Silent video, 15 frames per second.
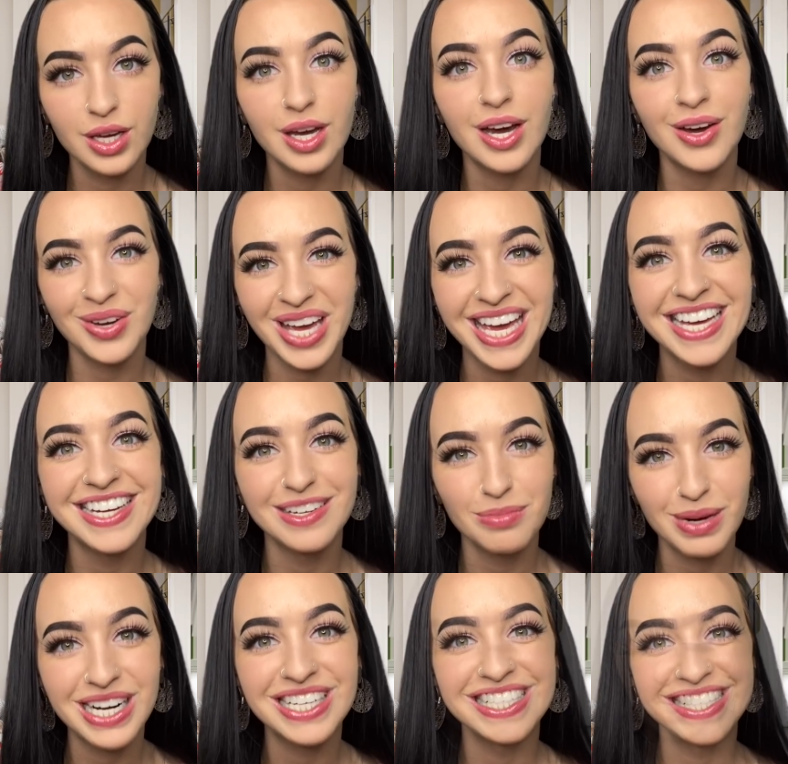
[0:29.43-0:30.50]
Okay,
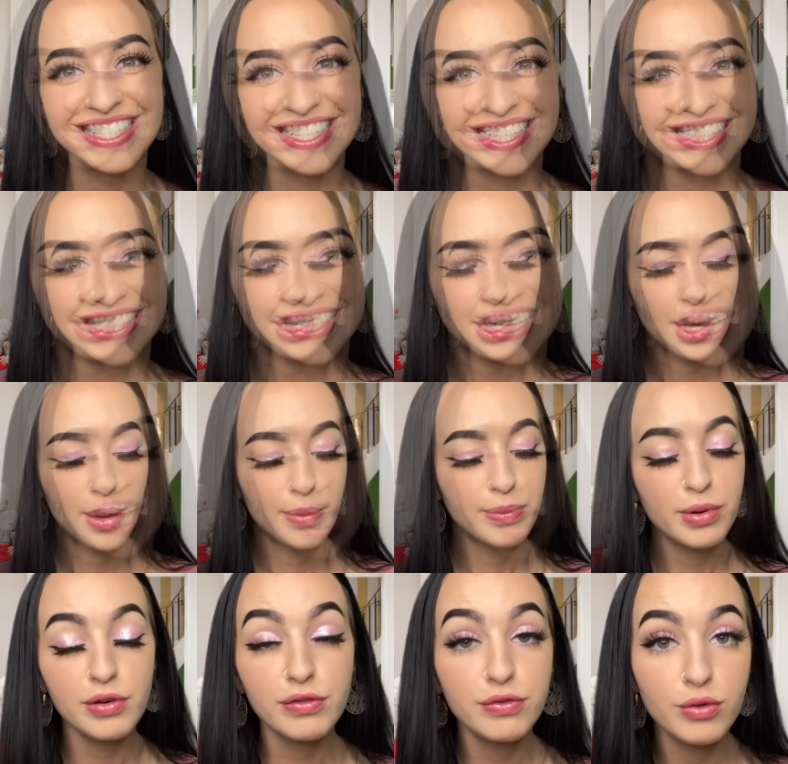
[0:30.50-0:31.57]
purse.
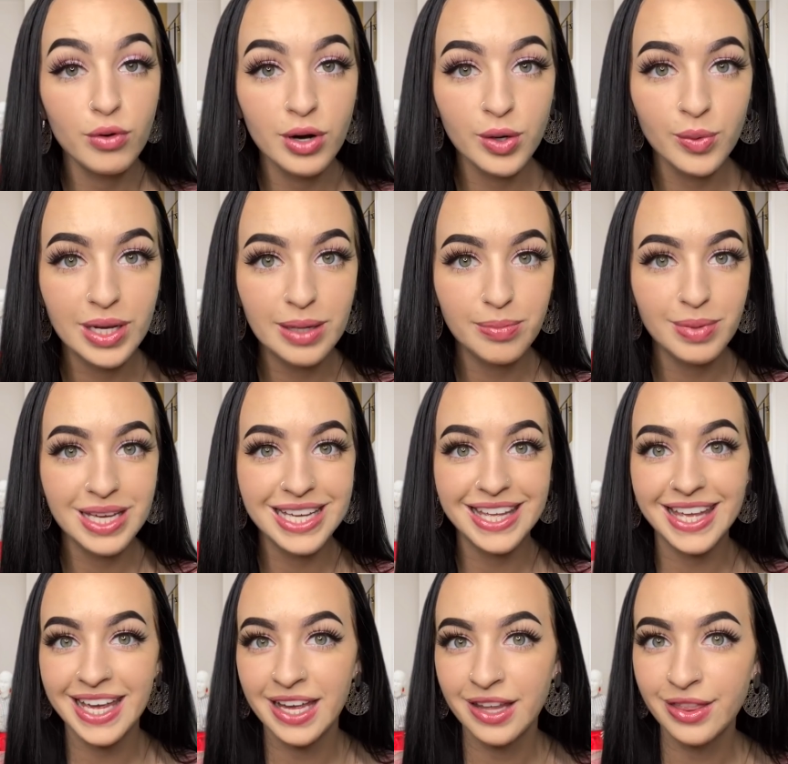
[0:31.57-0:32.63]
Before we
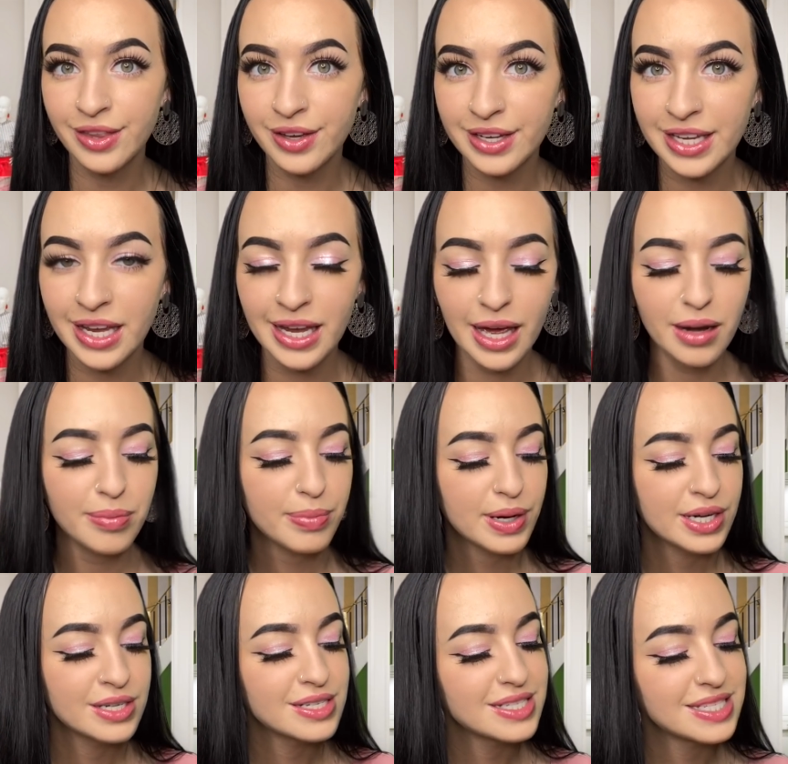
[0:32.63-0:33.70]
begin looking at
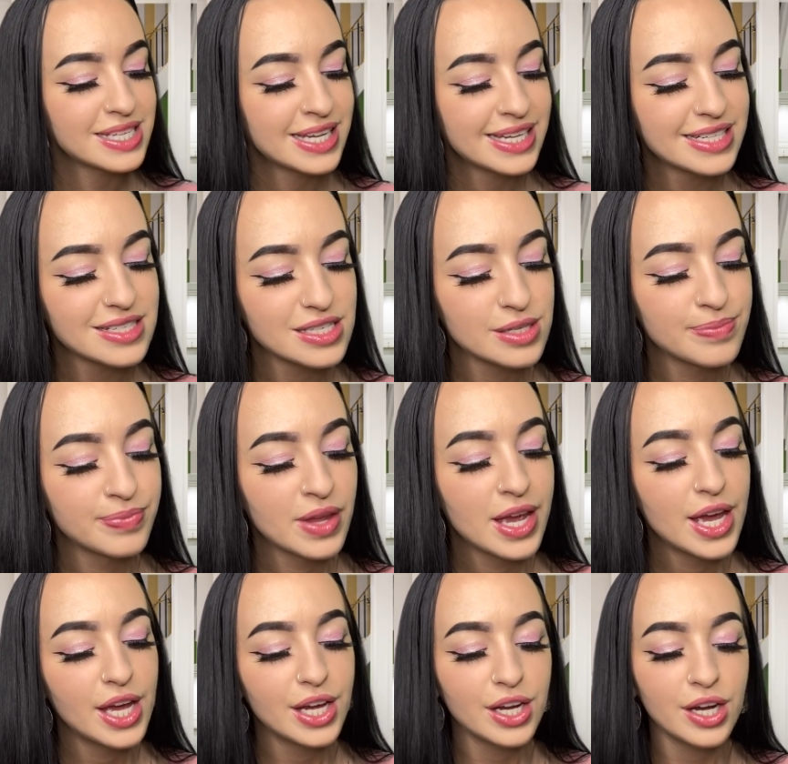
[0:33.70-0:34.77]
purses,
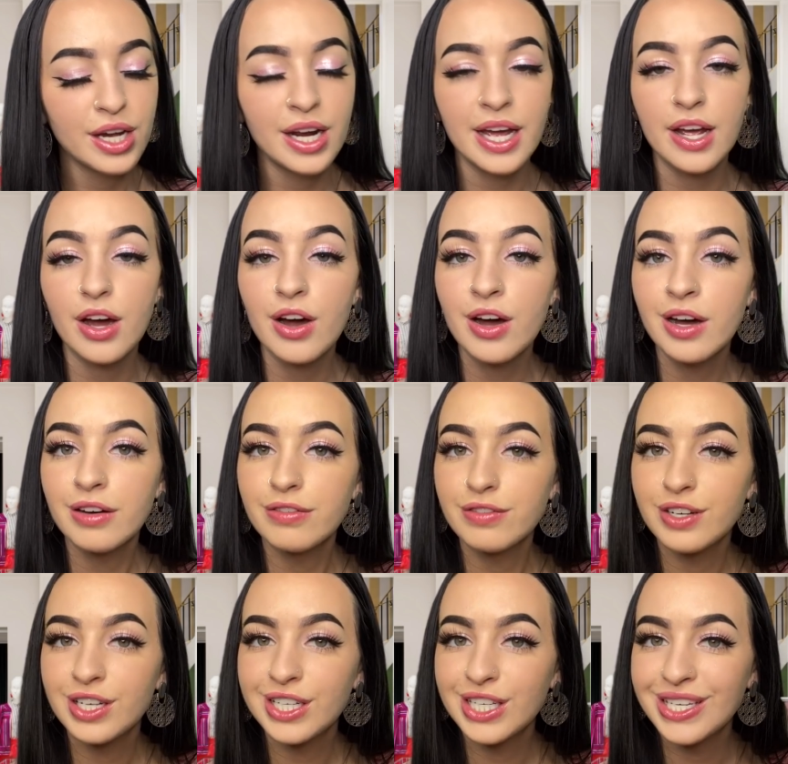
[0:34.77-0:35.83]
could I
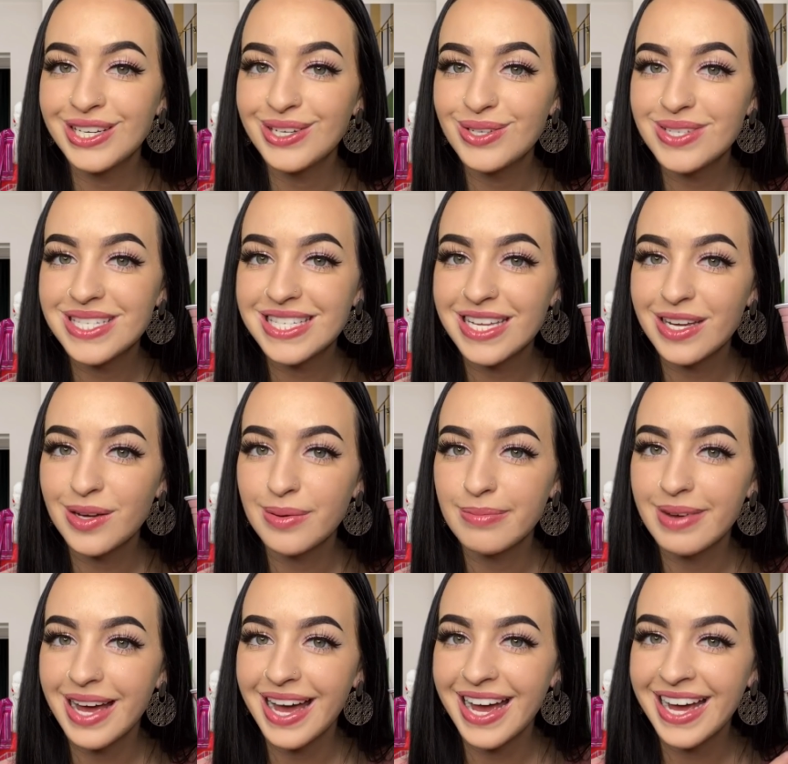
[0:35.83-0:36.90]
offer you
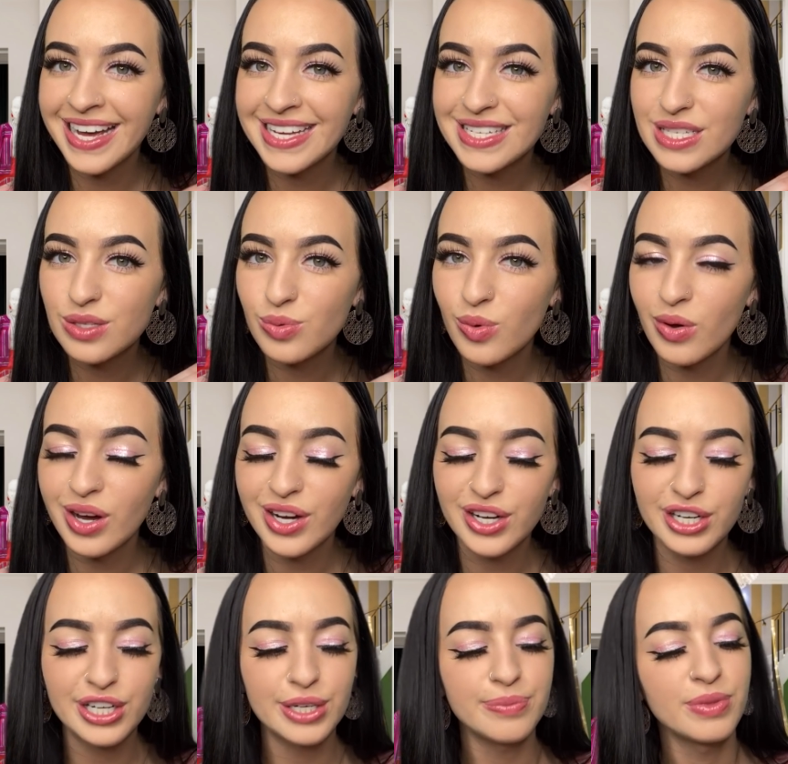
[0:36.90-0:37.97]
some ice
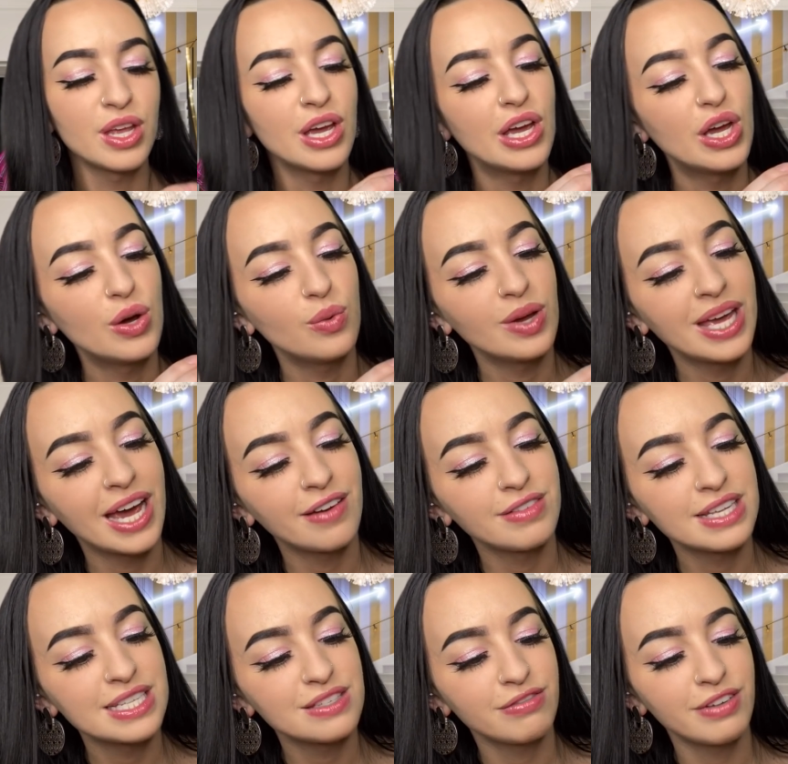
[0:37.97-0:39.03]
water? We have
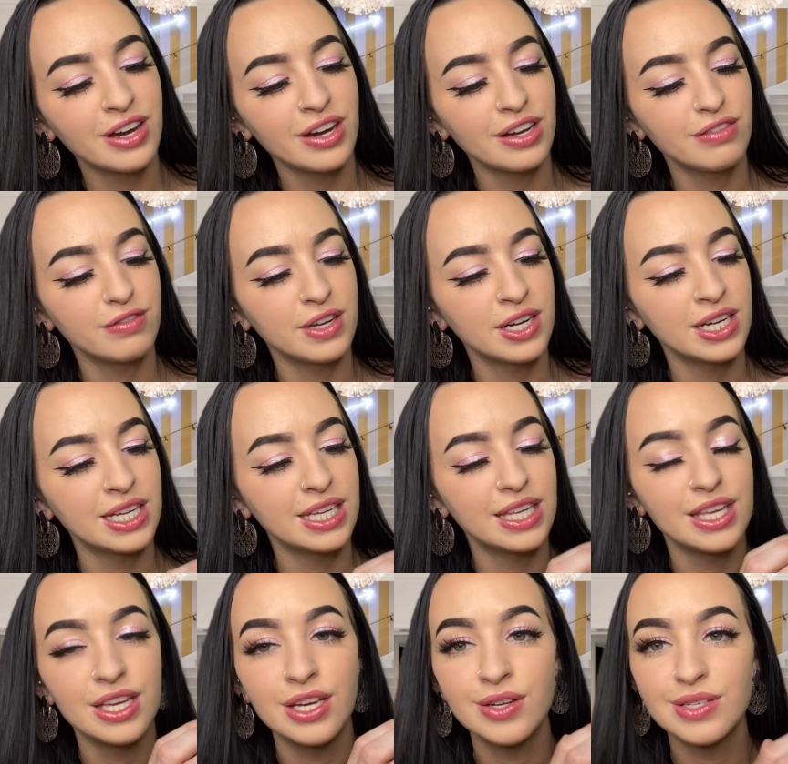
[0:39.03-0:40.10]
these very, very
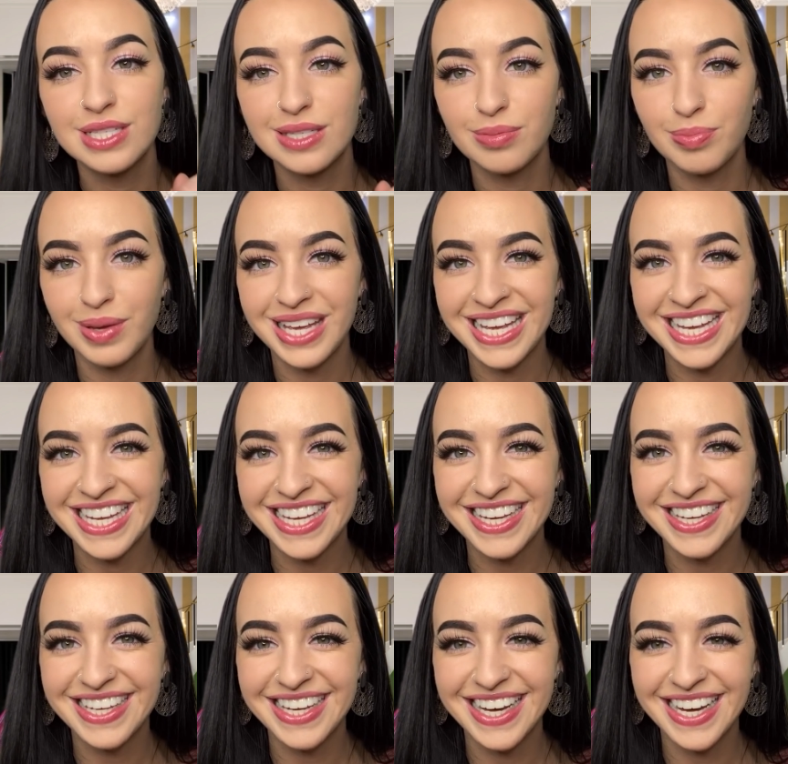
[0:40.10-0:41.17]
cute pink
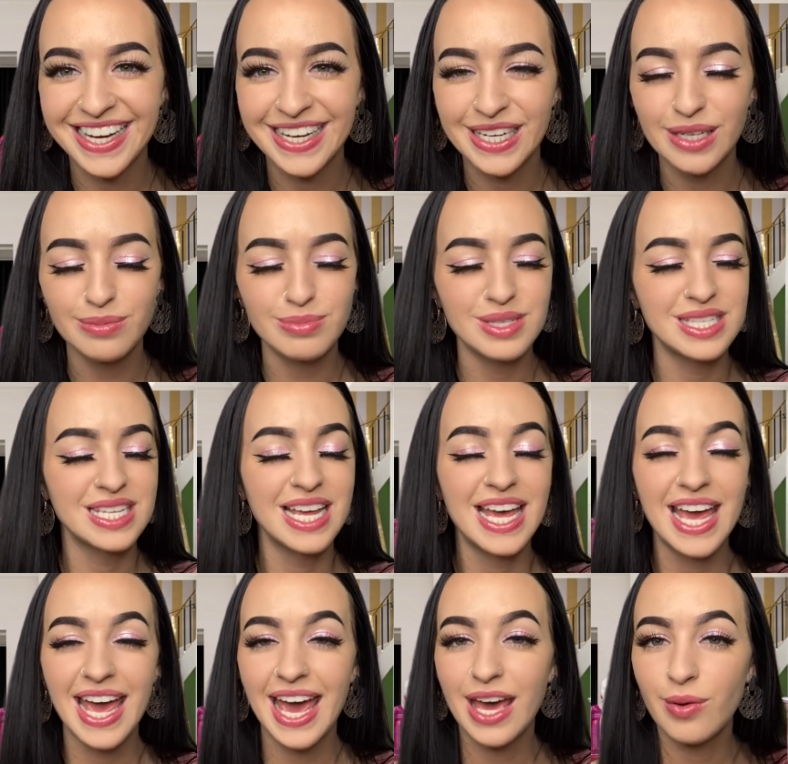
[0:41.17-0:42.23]
cups,
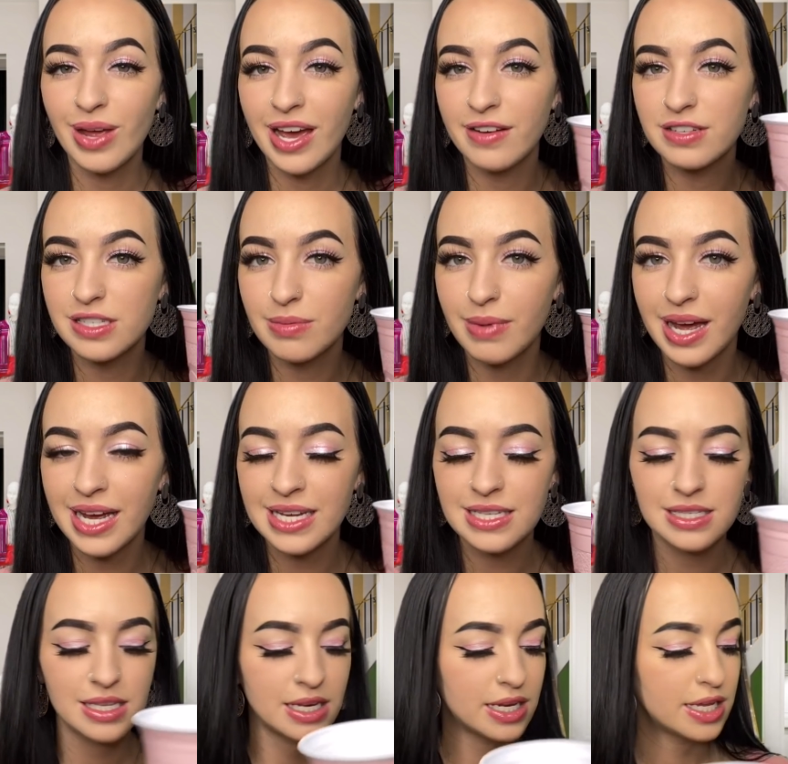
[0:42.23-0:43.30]
and we have some ice
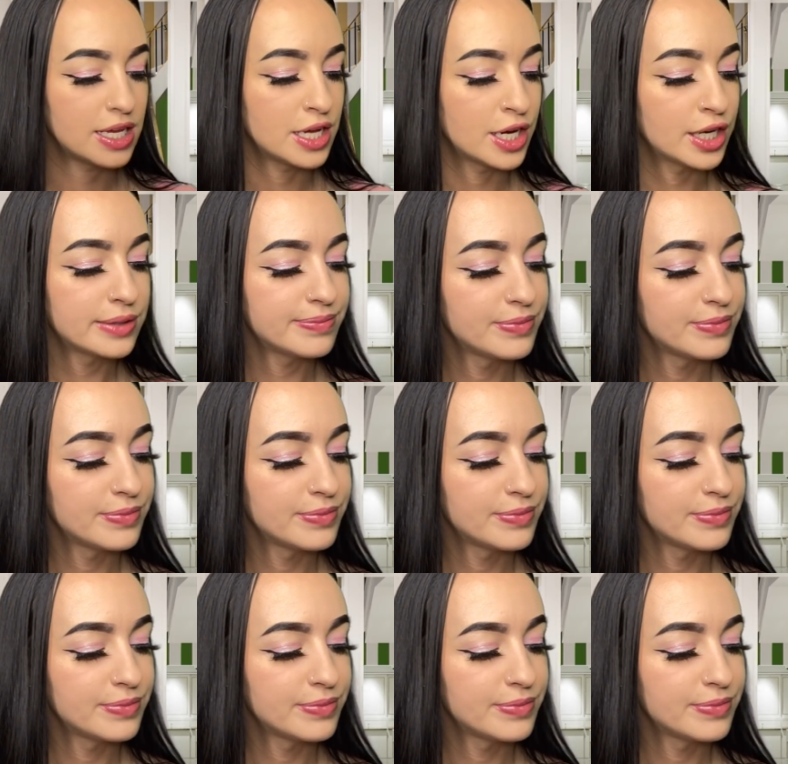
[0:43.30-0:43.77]
in here,